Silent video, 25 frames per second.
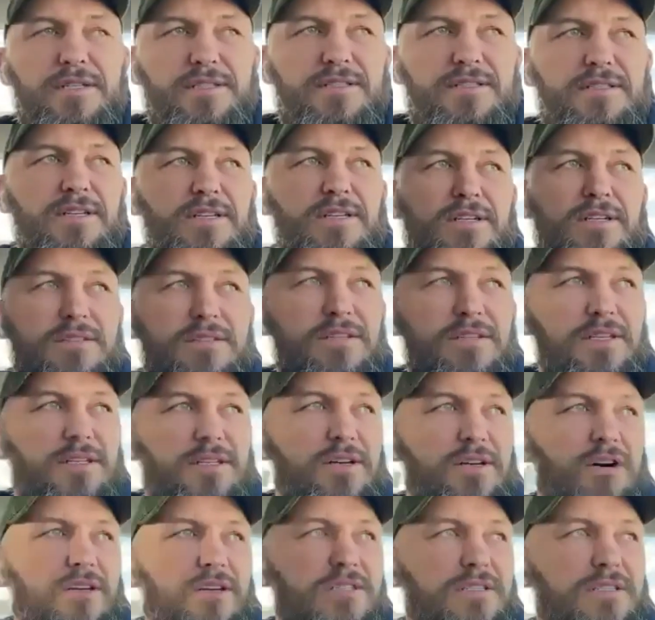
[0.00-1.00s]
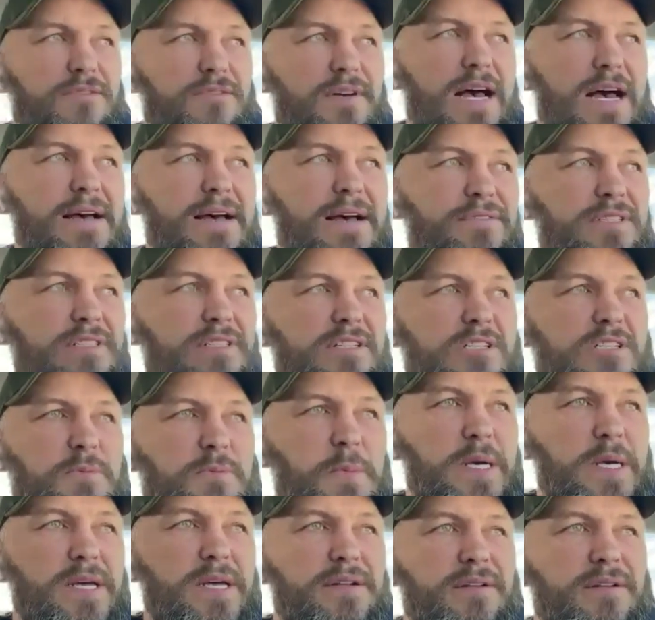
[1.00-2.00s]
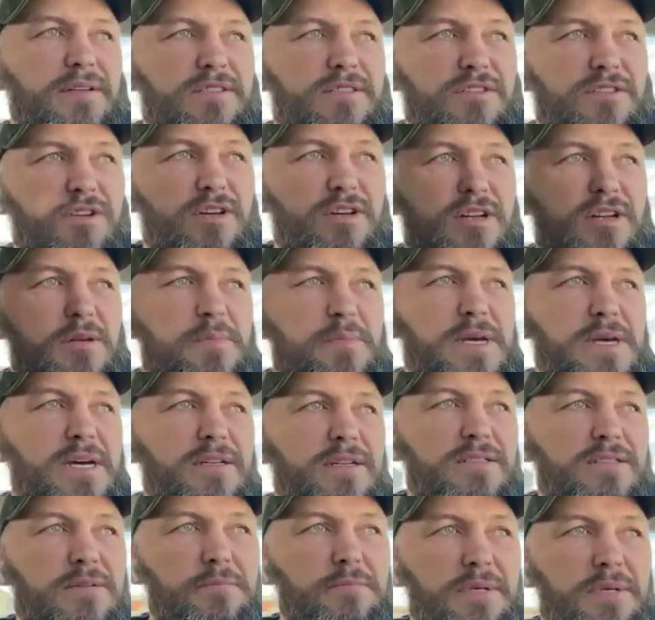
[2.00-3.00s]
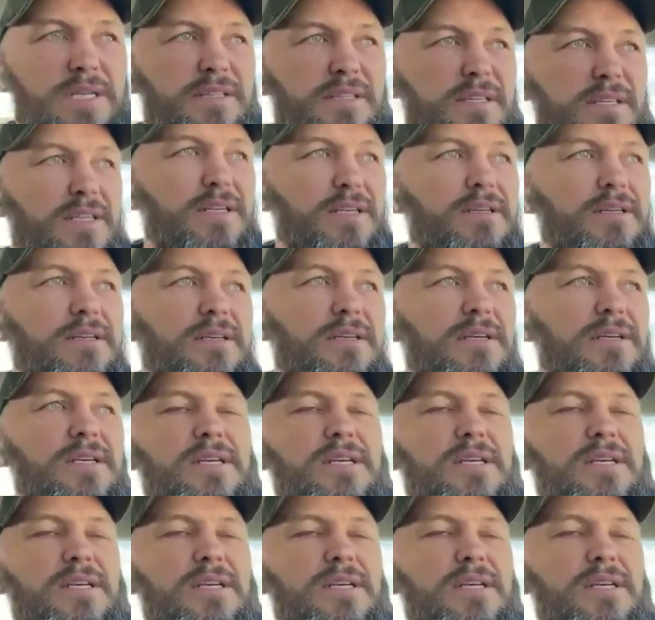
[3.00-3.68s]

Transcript: It's the cost of having to spend a certain amount to be there.